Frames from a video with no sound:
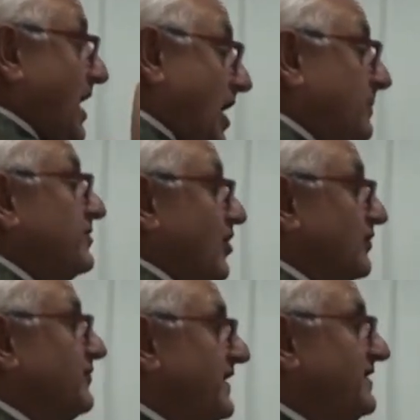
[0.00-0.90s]
armed
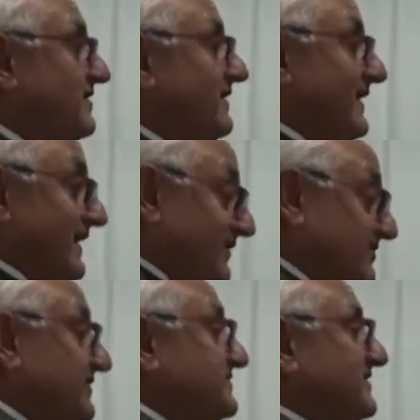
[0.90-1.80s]
conflict,
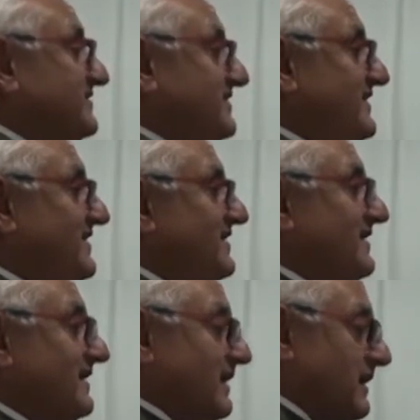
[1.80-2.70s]
insurgency,
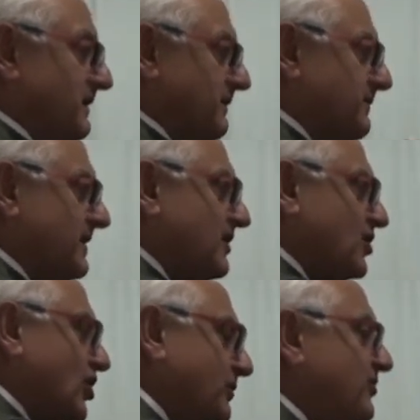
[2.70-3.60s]
um,
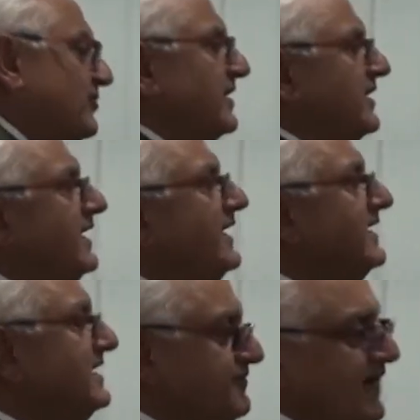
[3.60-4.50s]
communal
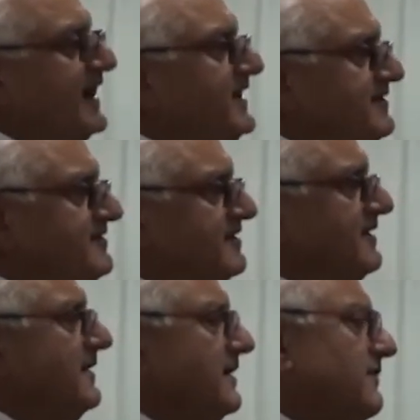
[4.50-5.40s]
divides,
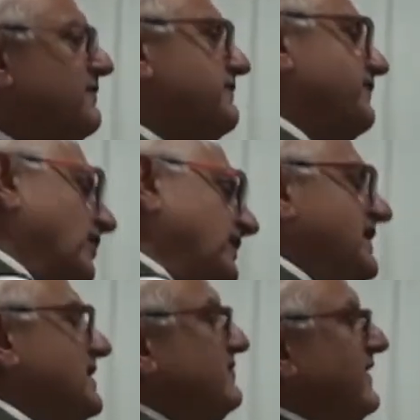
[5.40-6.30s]
foreign
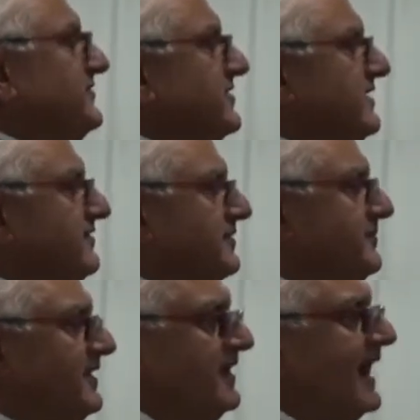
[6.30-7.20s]

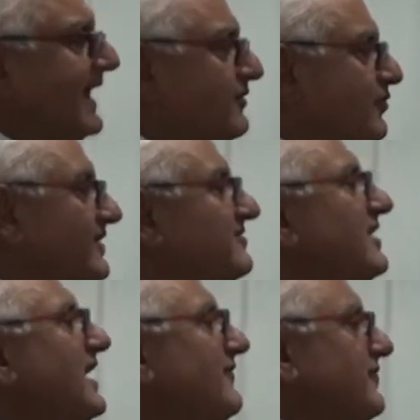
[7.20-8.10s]
interventionism, and we
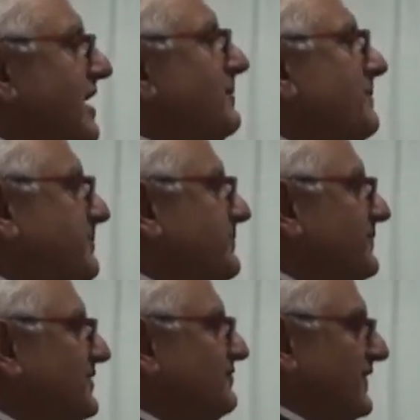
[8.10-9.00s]
still have come up,
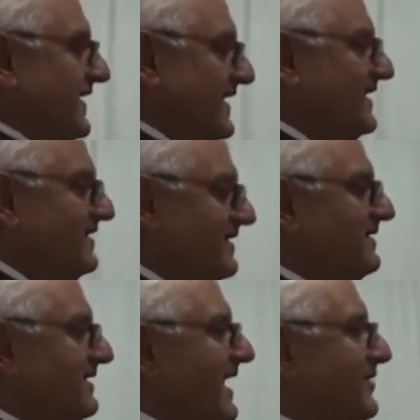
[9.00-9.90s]
or
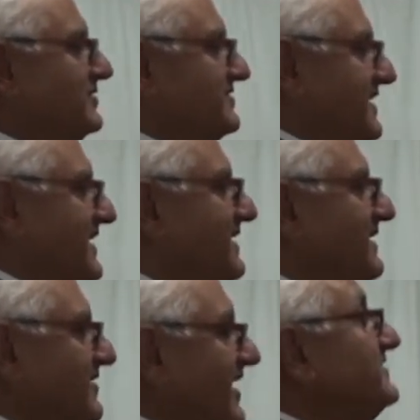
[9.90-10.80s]
I would
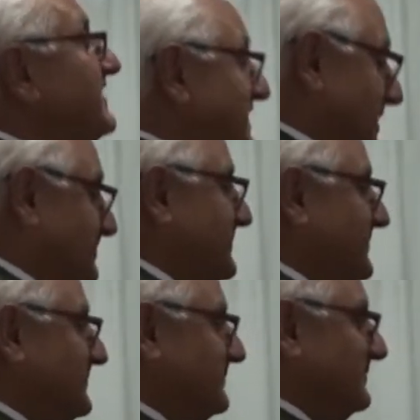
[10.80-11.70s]
say, right side up.
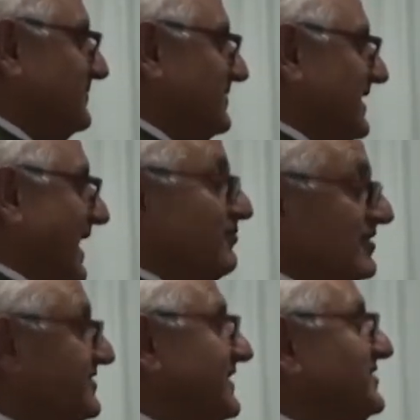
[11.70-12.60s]
I
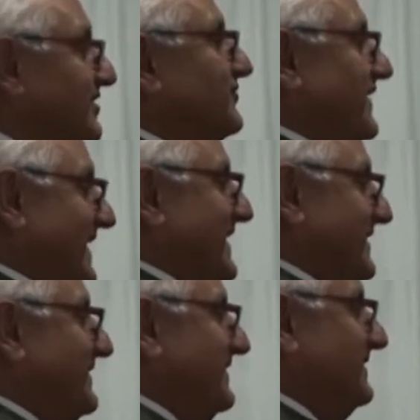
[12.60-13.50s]
wouldn't say just for
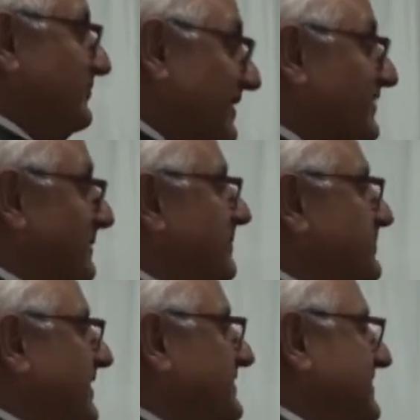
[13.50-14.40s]
air. We have come
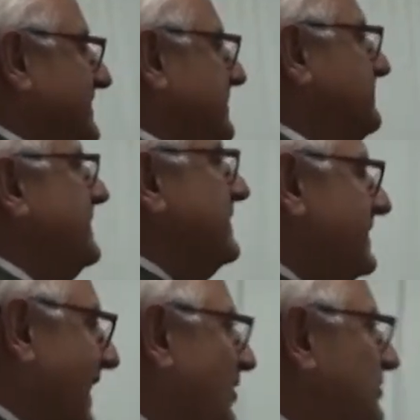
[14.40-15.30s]
up right side up.
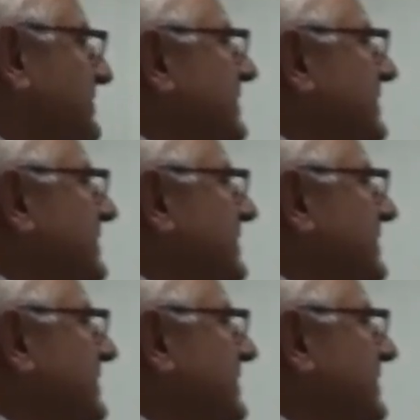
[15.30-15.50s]
Now